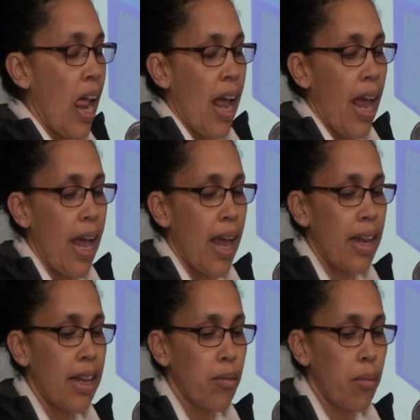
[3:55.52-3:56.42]

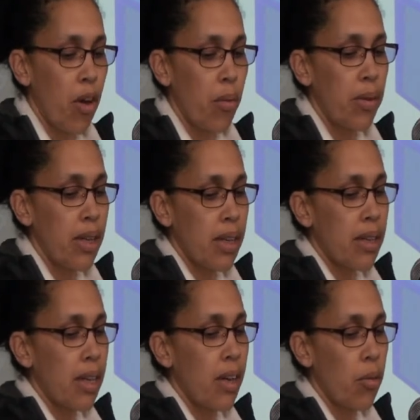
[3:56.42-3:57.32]
and at the
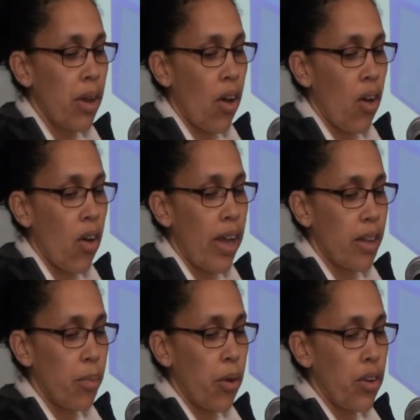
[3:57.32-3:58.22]
moment we are at
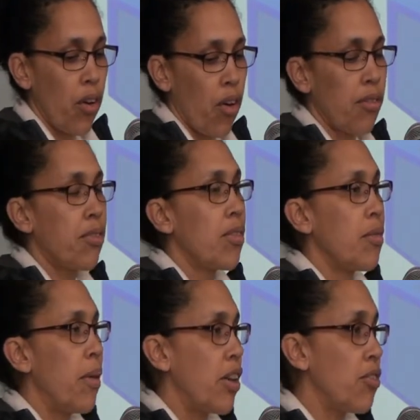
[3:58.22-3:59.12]
the point of
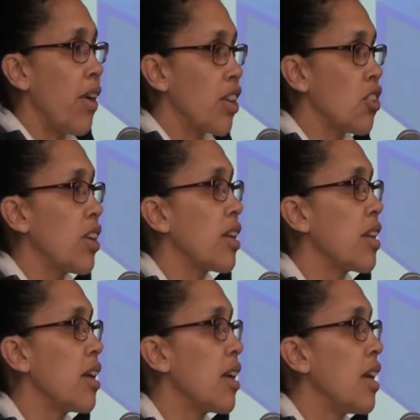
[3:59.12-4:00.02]
manufacturing
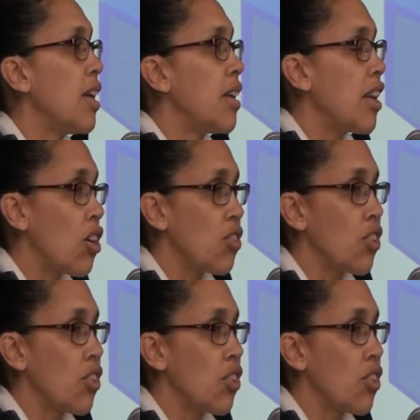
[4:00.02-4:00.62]
the dosing